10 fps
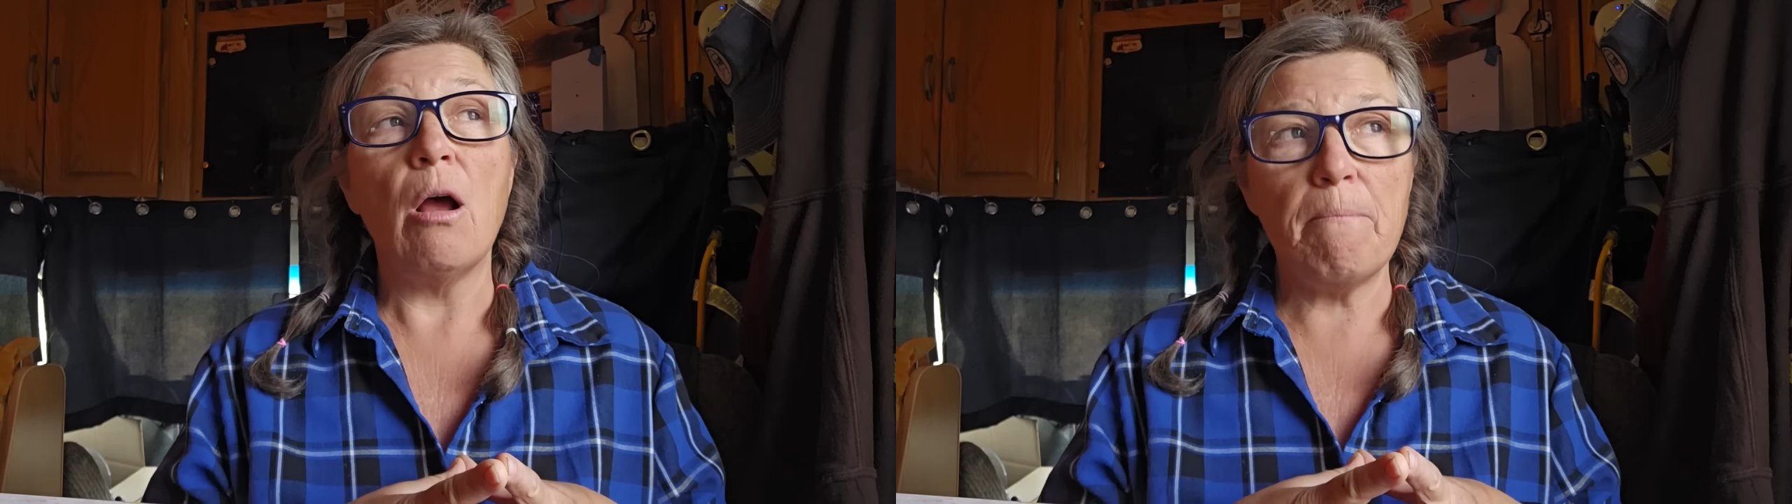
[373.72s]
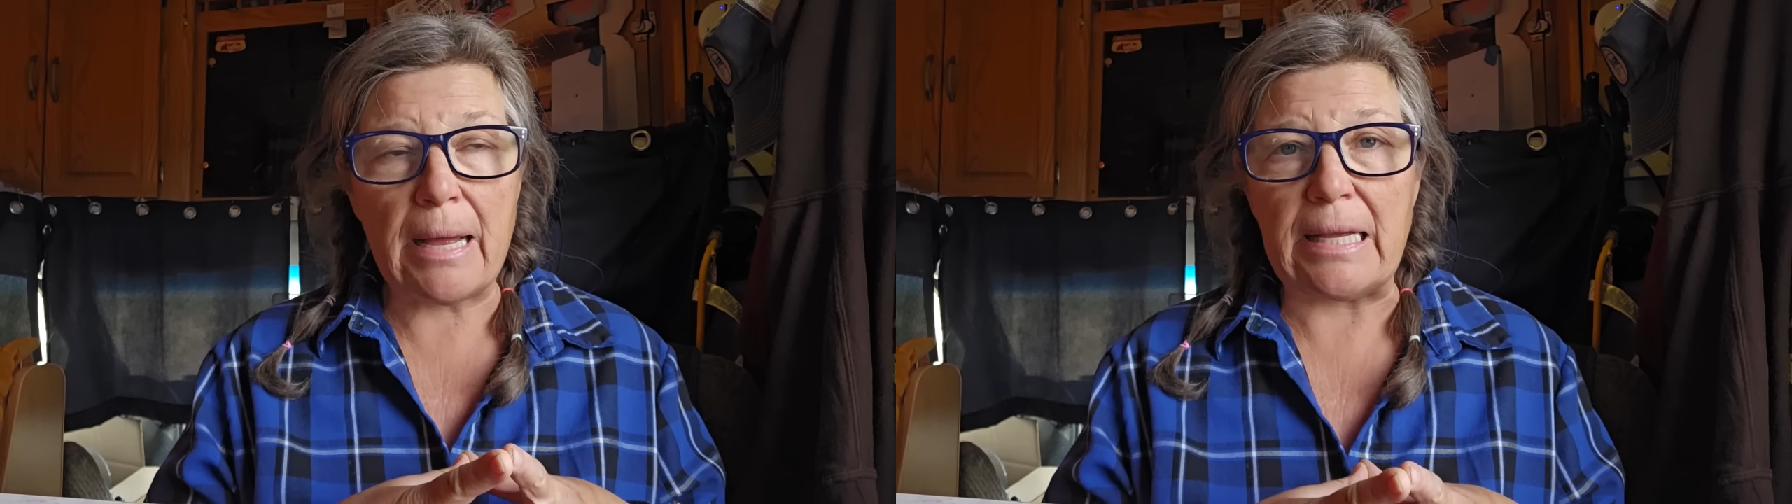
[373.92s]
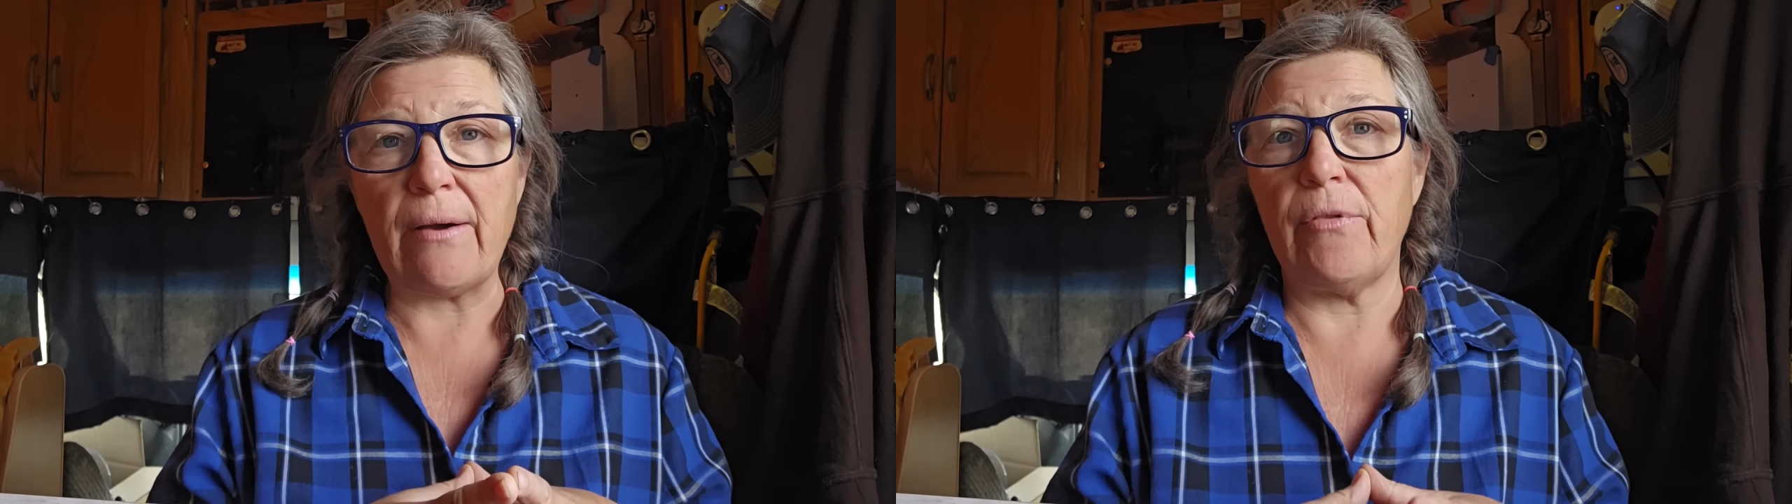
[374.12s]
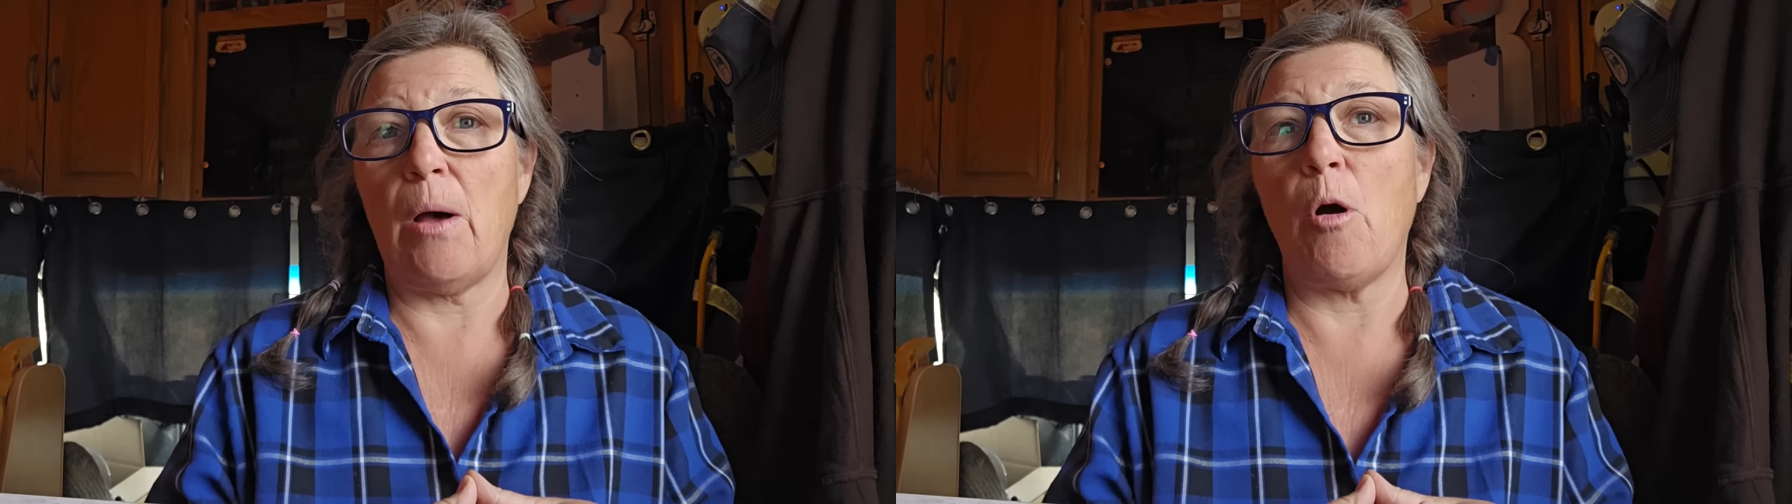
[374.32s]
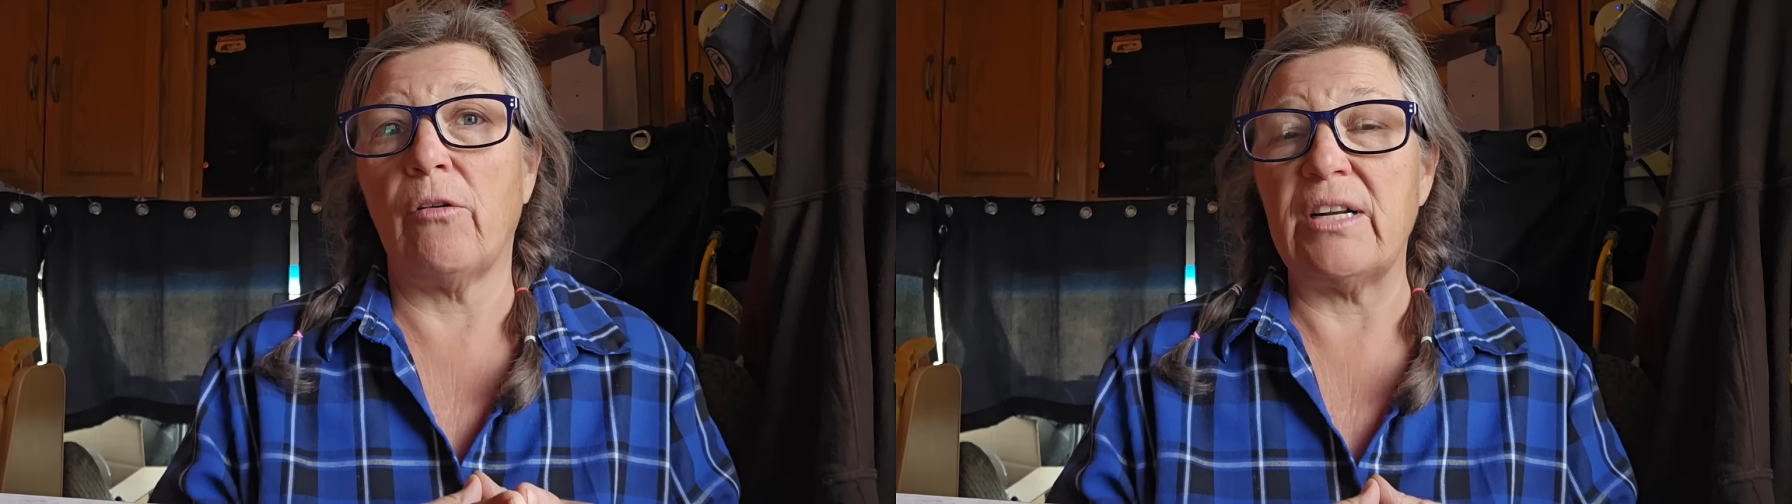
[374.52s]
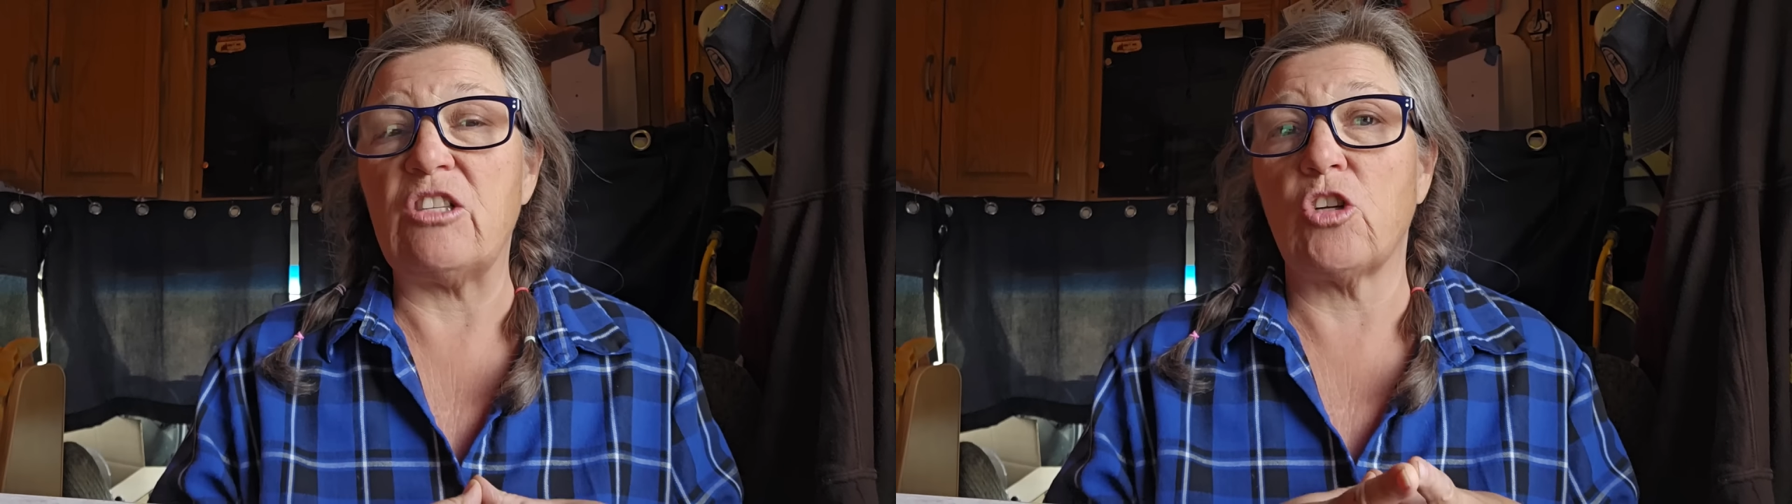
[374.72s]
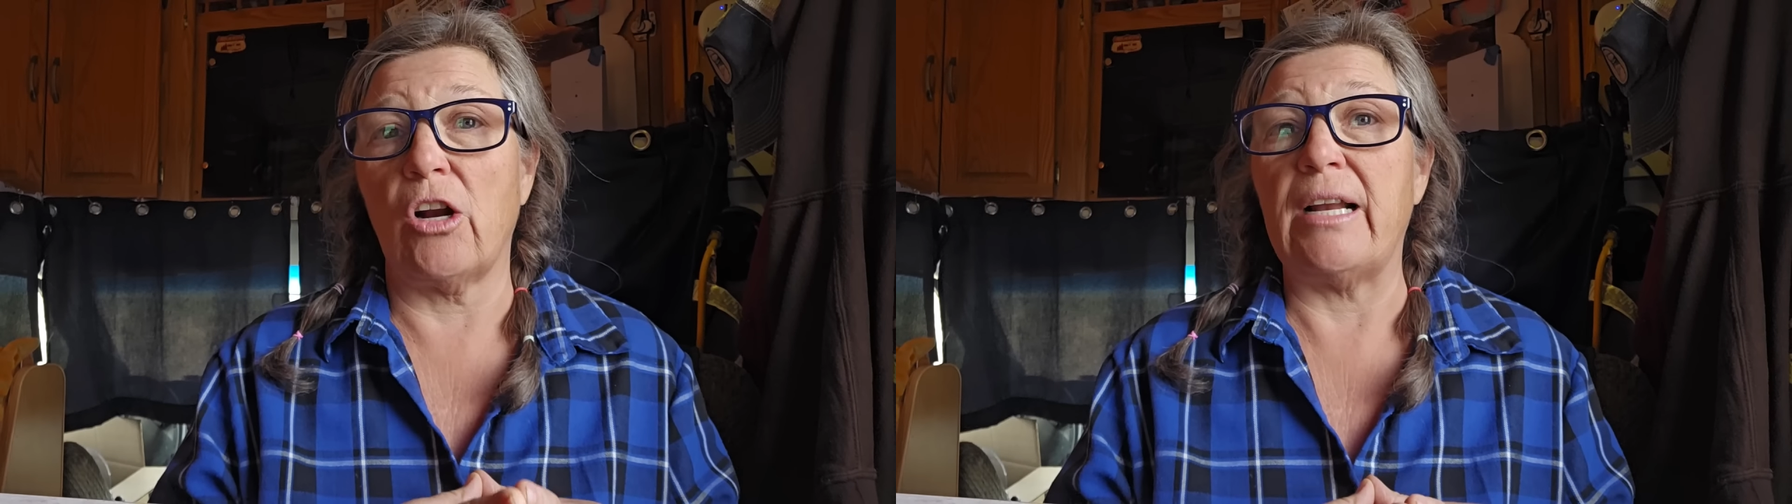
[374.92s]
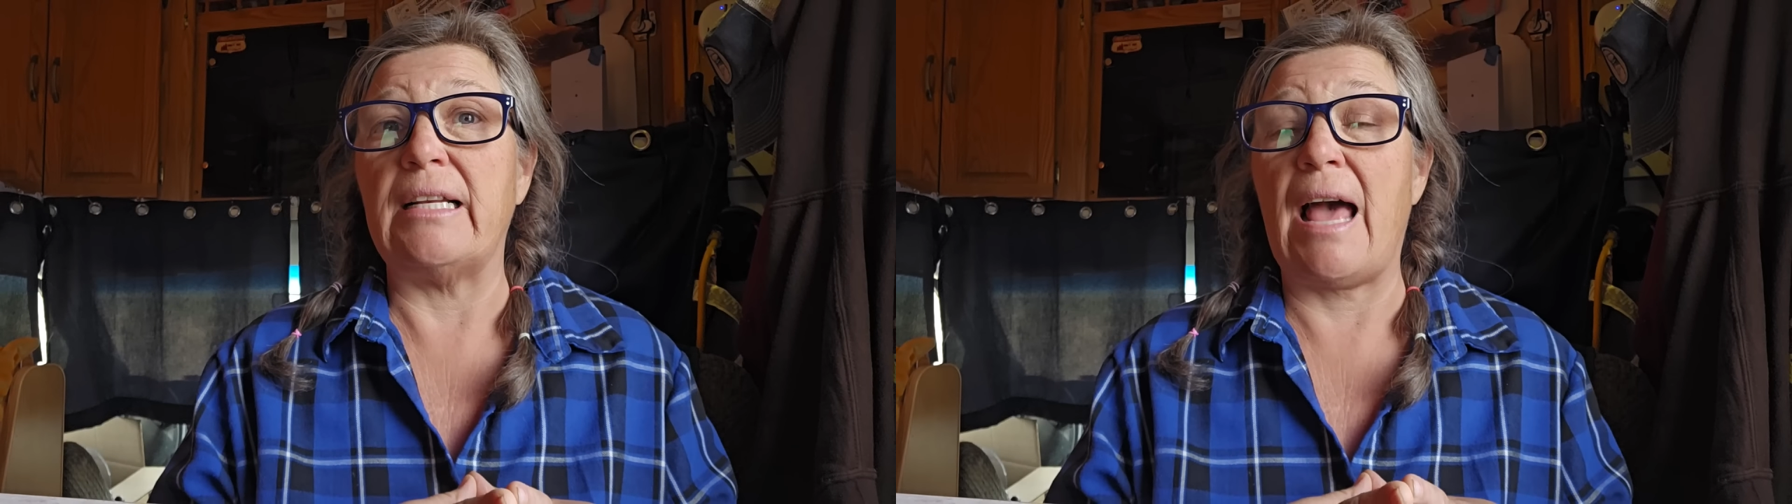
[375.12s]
many of them already starting